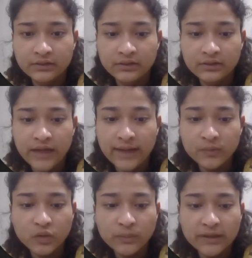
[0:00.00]
time
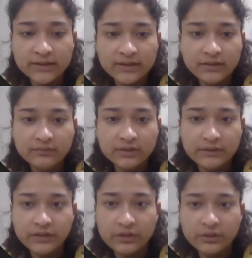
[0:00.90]
complexity, see
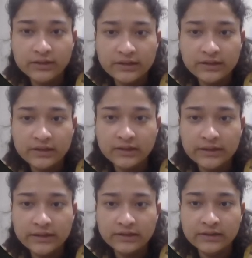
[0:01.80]
we are doing
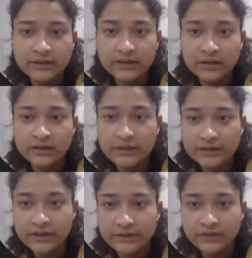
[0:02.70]
linear
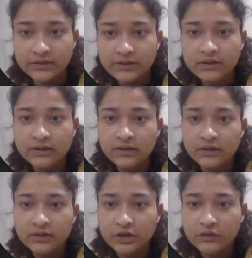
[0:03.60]
traversal,
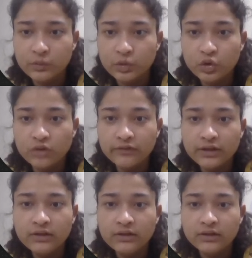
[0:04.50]
so it will be O of n,
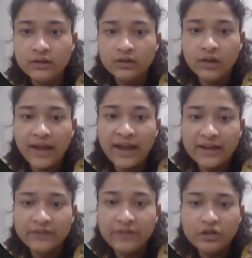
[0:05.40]

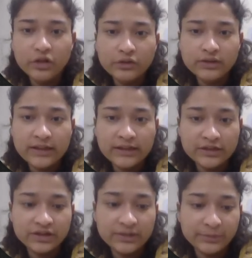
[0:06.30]
and we are not using any
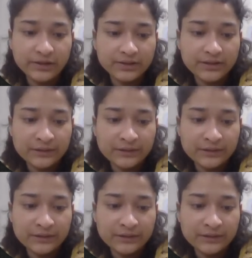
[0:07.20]
extra space. See,